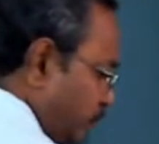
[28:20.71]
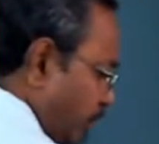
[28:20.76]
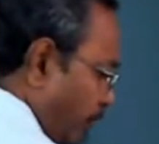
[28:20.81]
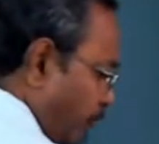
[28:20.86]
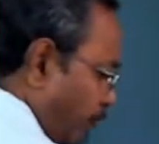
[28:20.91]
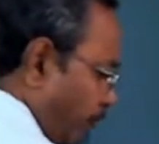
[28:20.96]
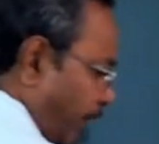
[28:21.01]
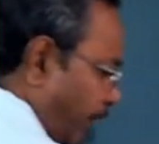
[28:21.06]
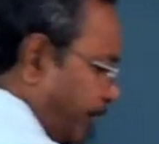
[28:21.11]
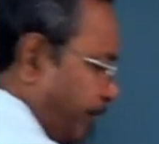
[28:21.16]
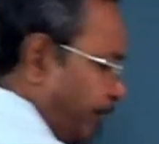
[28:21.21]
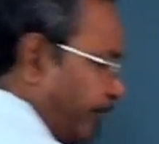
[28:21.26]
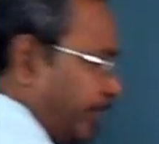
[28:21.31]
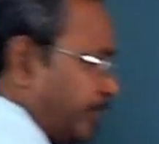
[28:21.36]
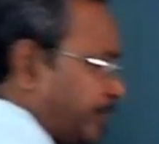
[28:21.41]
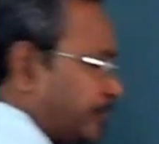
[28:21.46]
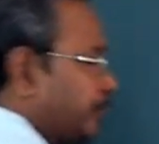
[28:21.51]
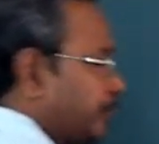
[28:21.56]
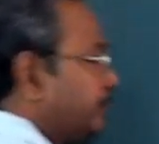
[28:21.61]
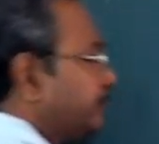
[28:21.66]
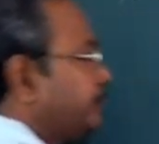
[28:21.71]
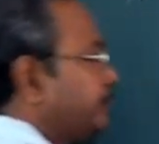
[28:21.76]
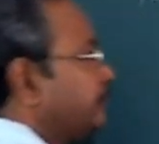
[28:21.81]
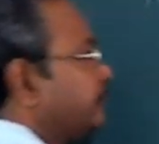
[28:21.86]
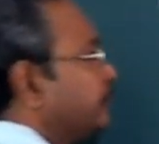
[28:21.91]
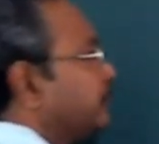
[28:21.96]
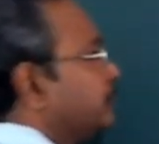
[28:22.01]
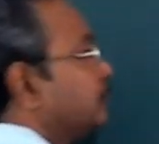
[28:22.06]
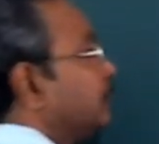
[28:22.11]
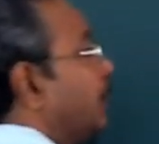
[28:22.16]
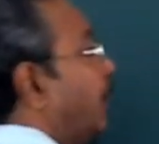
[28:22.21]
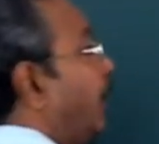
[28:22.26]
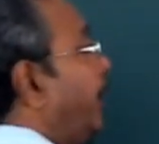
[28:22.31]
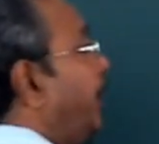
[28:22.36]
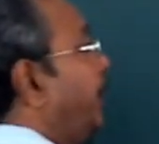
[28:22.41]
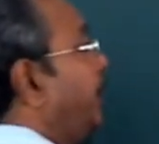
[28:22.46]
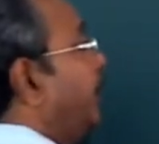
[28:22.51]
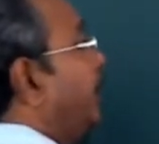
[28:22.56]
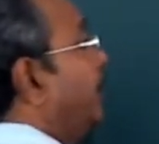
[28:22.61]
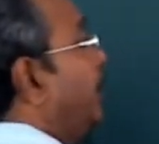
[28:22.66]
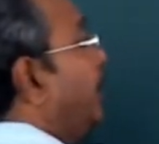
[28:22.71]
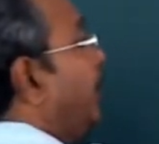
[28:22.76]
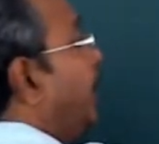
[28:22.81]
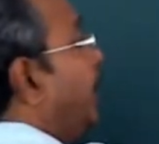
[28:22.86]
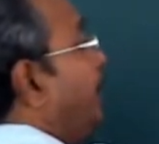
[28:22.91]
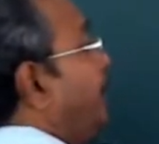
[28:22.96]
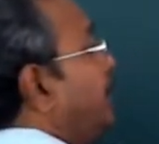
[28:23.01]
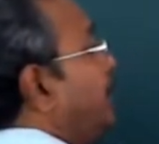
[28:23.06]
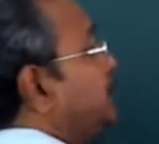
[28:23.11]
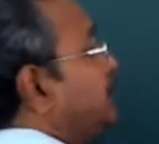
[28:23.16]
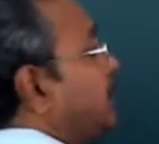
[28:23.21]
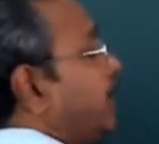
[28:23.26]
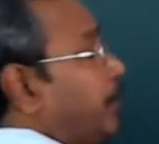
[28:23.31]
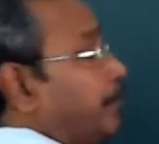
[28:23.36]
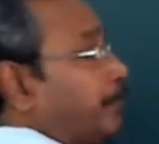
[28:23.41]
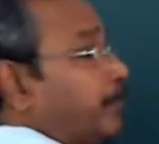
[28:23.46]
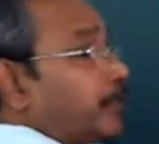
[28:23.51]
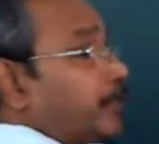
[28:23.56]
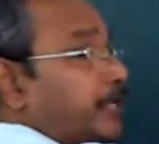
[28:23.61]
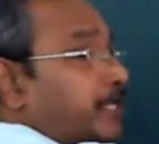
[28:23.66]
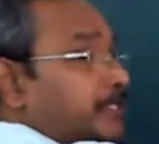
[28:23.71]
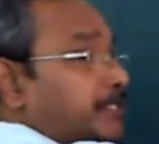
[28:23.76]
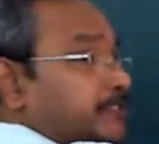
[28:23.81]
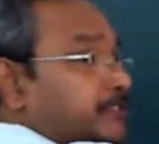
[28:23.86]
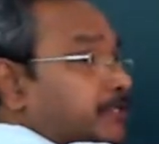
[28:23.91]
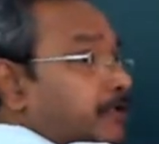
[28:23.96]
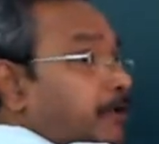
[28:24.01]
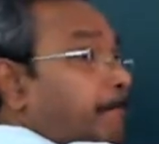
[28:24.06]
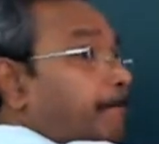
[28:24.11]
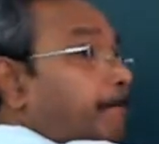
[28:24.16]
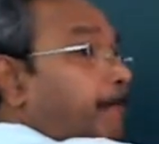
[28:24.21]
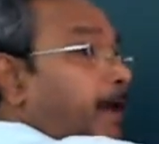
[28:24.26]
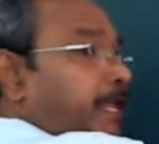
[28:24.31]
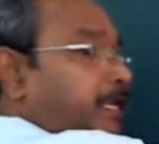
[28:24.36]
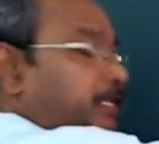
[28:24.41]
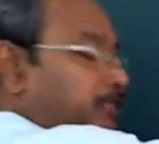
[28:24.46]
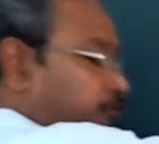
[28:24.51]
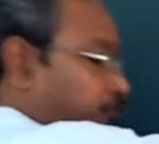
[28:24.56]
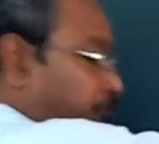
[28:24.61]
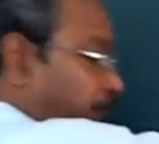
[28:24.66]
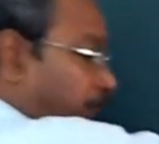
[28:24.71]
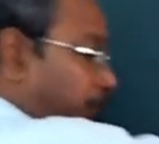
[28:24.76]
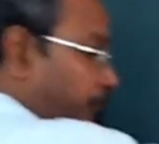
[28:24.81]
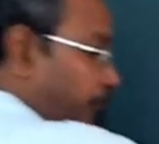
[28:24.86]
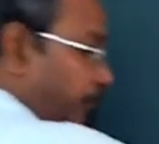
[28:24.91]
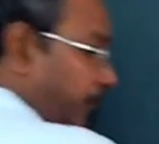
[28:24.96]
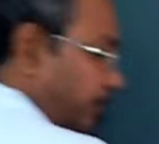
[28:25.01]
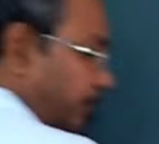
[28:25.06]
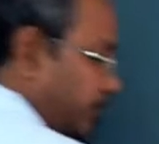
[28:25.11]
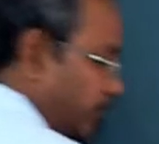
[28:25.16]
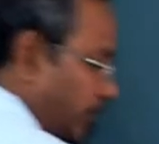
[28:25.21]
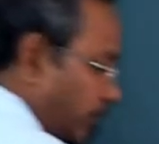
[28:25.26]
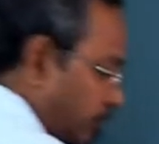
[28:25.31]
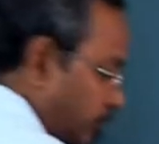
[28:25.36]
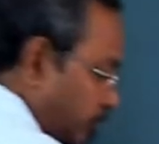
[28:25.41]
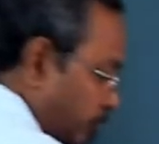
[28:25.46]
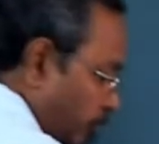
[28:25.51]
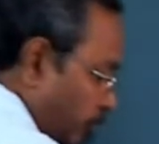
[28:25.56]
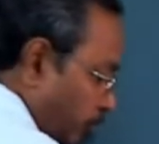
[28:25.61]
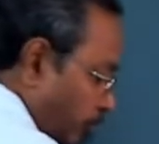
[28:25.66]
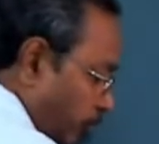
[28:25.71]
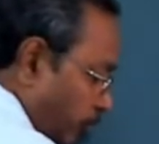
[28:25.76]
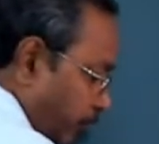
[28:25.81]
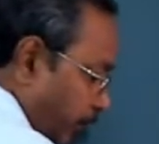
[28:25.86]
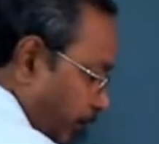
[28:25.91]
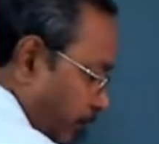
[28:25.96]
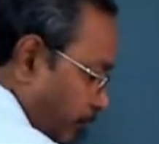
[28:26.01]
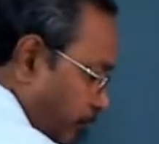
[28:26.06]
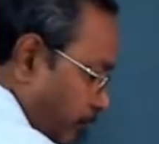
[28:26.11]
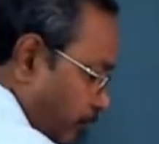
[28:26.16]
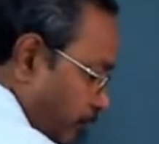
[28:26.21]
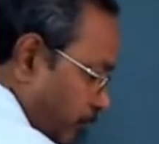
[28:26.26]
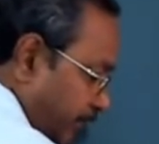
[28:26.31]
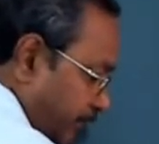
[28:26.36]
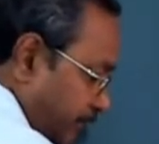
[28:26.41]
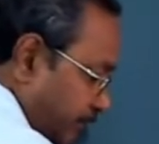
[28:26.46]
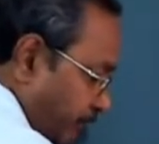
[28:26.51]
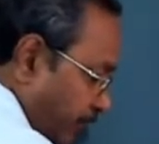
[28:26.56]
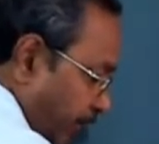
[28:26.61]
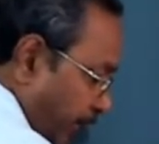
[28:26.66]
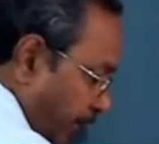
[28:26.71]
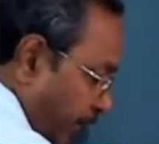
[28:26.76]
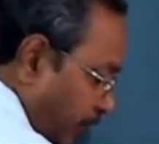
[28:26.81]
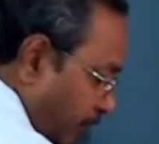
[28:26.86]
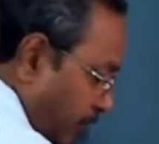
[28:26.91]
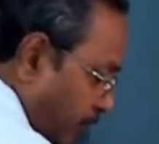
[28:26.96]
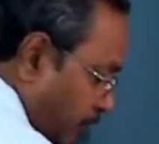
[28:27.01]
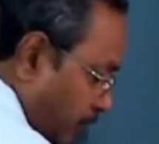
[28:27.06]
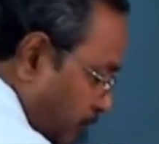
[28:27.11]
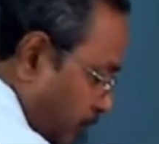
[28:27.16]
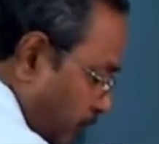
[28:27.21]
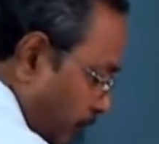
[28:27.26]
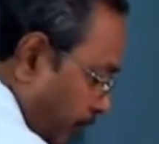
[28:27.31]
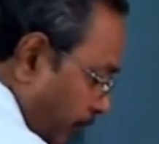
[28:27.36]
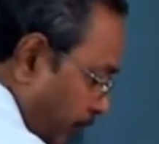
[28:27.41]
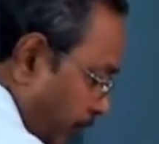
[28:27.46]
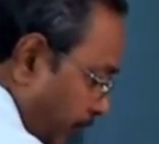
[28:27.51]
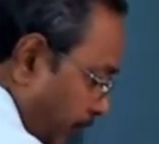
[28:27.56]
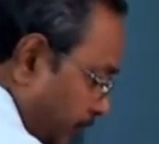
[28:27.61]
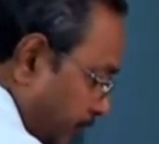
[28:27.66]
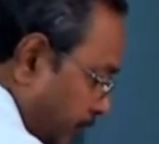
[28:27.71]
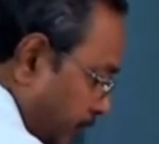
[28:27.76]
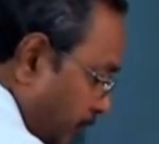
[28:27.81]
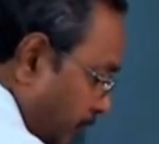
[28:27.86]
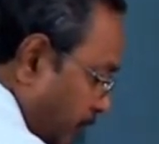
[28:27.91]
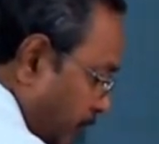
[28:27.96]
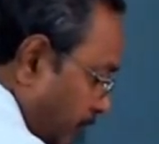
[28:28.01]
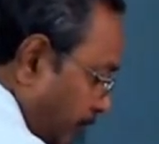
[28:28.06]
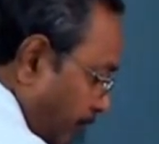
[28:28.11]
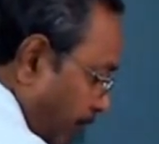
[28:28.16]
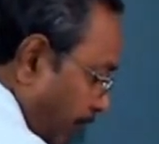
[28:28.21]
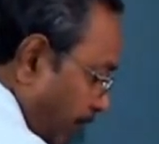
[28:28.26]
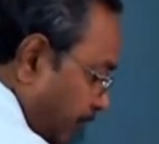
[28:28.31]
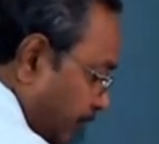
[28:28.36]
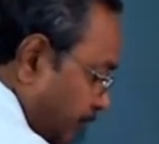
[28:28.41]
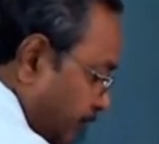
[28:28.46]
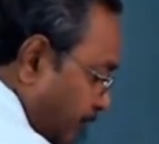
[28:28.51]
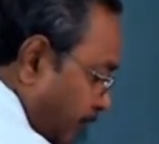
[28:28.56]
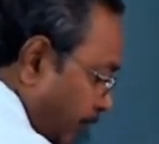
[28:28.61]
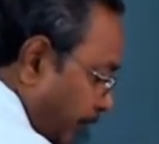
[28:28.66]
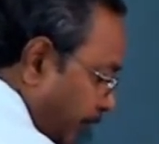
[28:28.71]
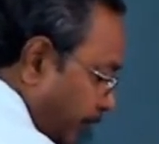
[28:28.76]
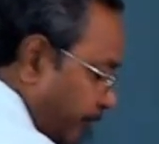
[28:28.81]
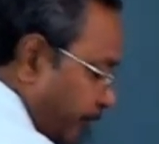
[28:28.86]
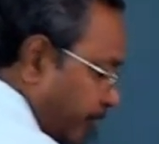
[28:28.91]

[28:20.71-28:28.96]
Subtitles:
1 unit. And imaginary part is minus 1 unit. So you have to go this way. So it is minus 1 unit.